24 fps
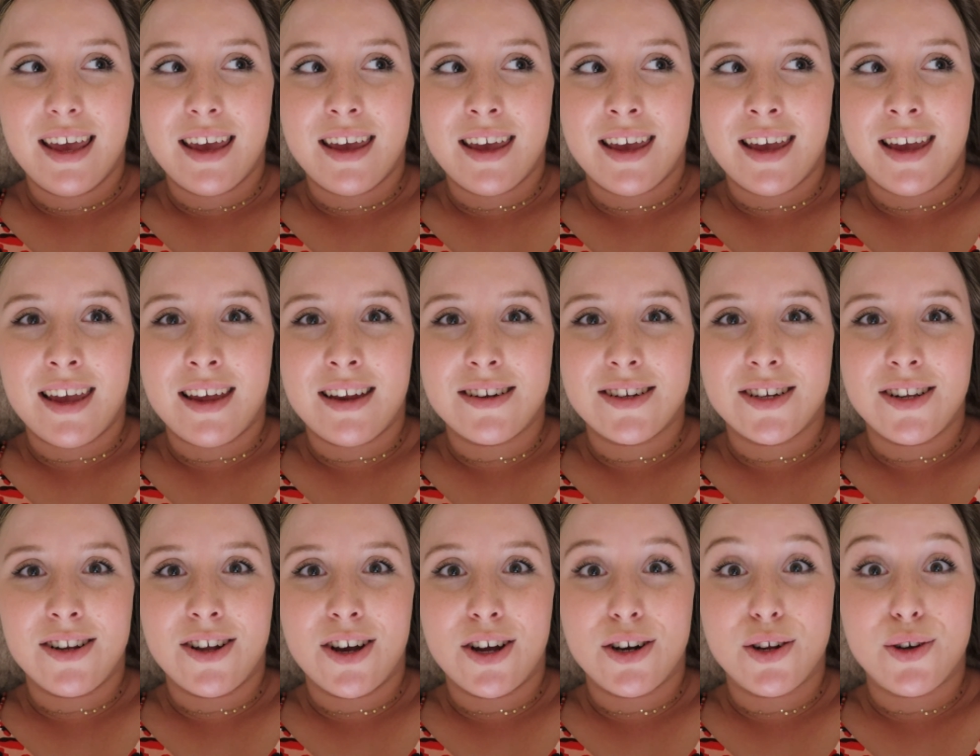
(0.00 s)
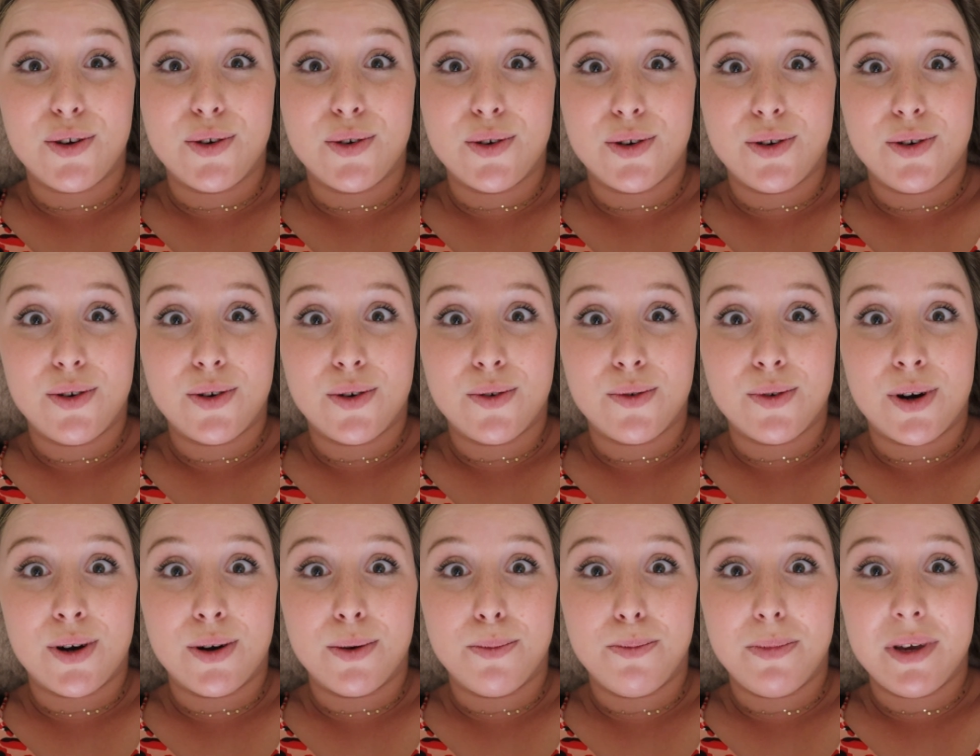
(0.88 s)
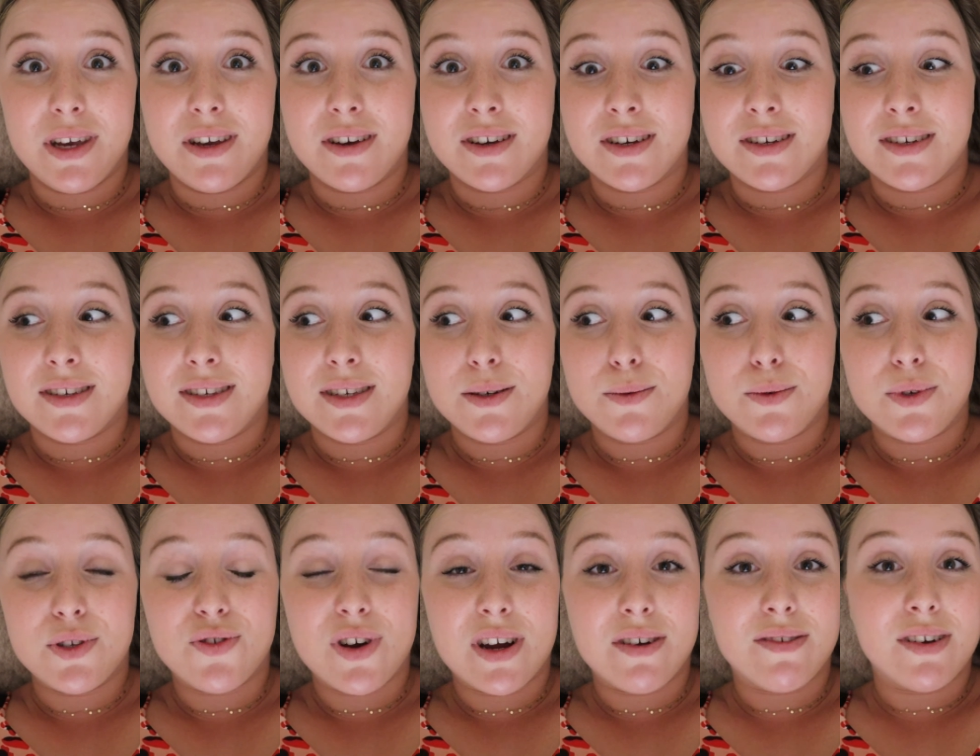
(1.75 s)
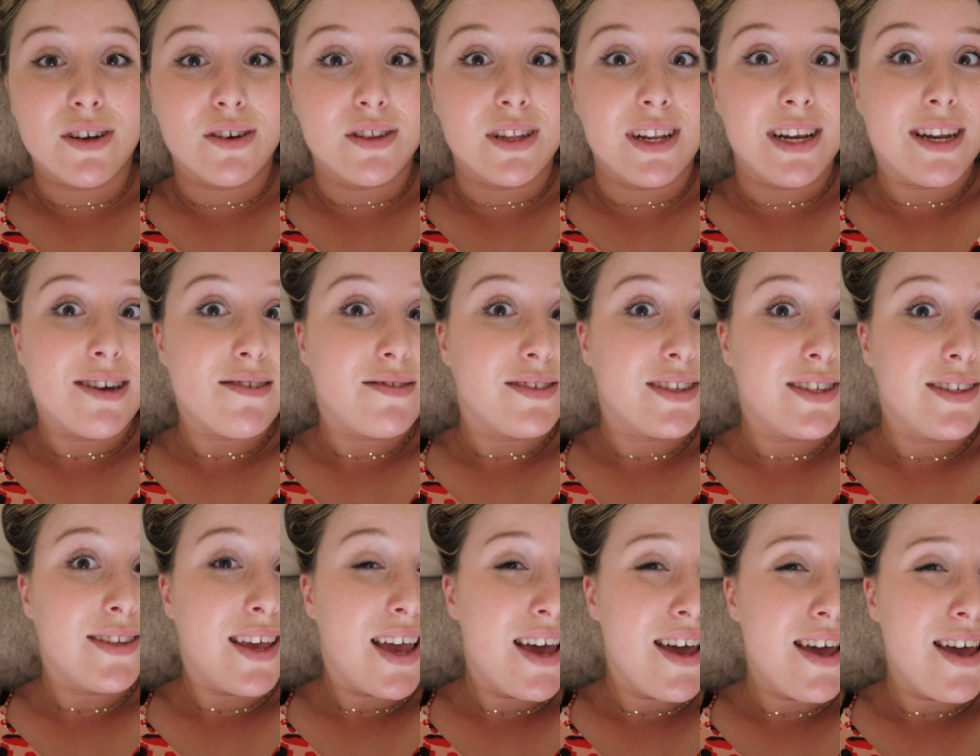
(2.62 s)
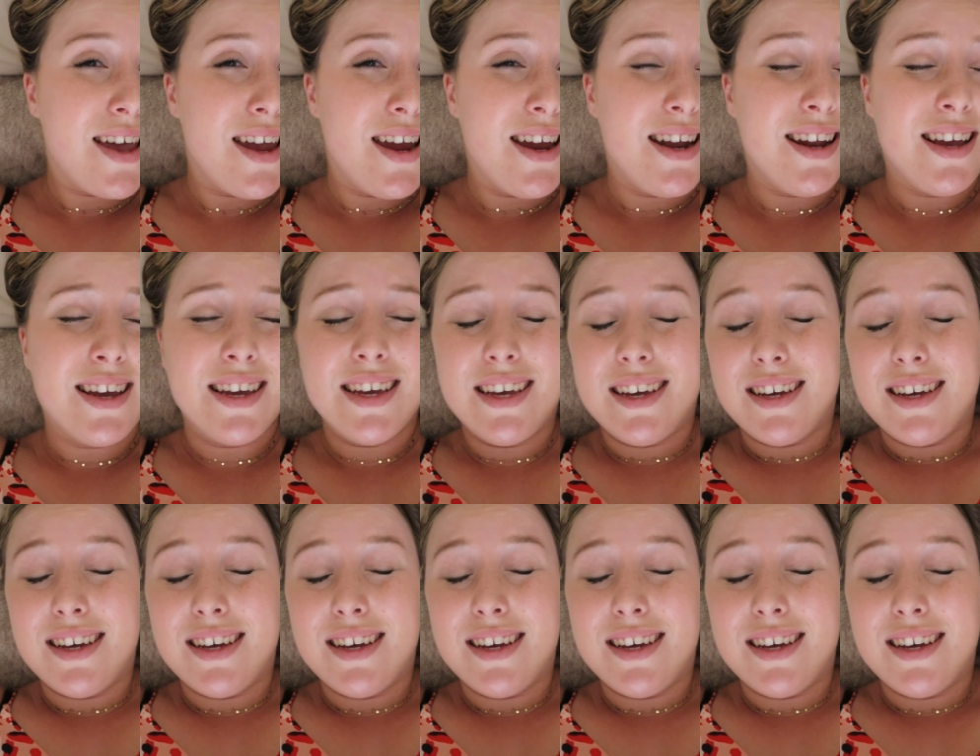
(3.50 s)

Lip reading: And a lot could go wrong because it was driving on the left side.